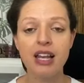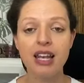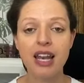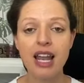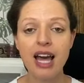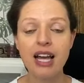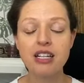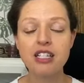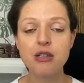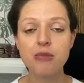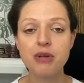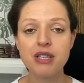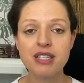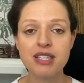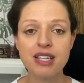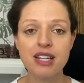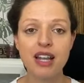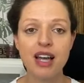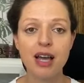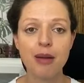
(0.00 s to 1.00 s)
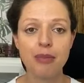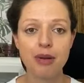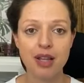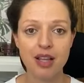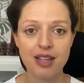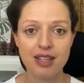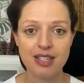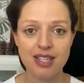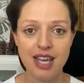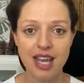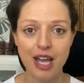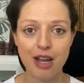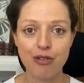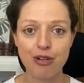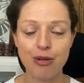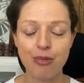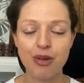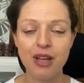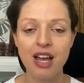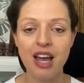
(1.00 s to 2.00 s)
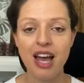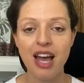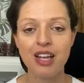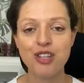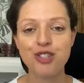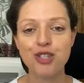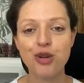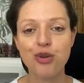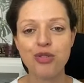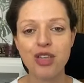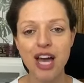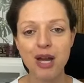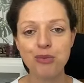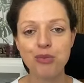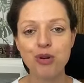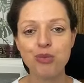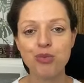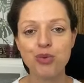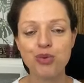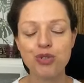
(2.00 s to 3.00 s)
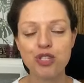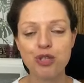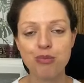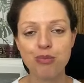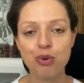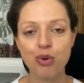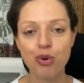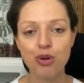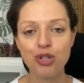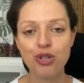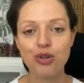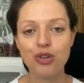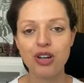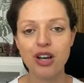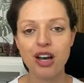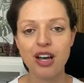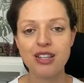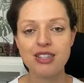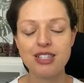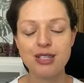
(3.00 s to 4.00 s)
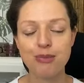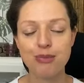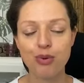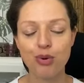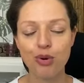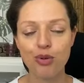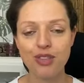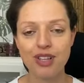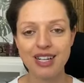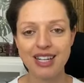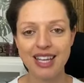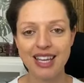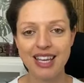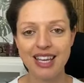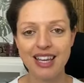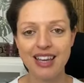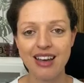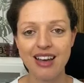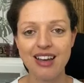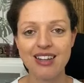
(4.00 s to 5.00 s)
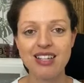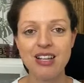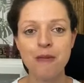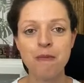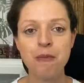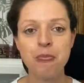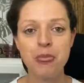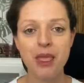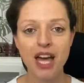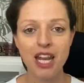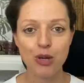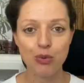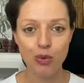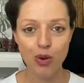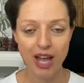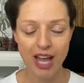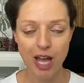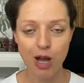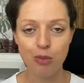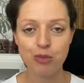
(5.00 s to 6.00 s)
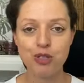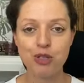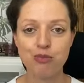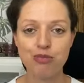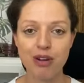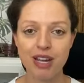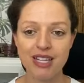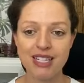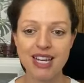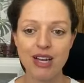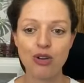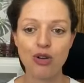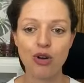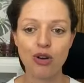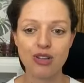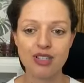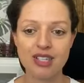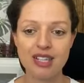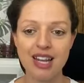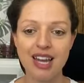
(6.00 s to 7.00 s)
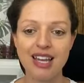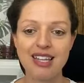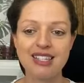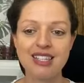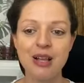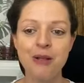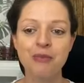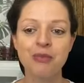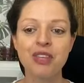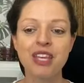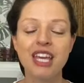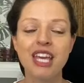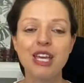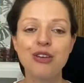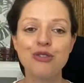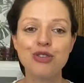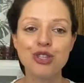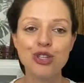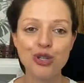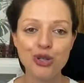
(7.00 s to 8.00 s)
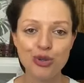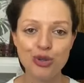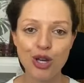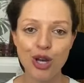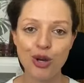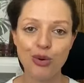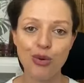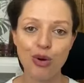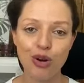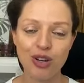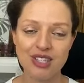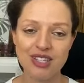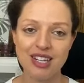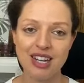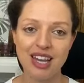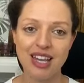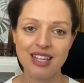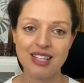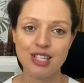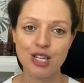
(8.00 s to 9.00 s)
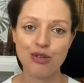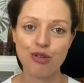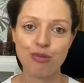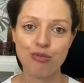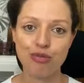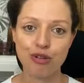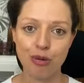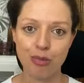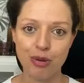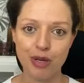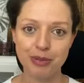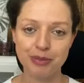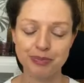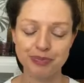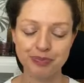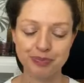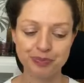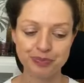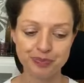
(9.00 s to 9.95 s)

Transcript: Lactobacilli plantarum, and so that one will support your gut, support the leaky gut, and it will help to break down oxalates if you know oxalates are a problem.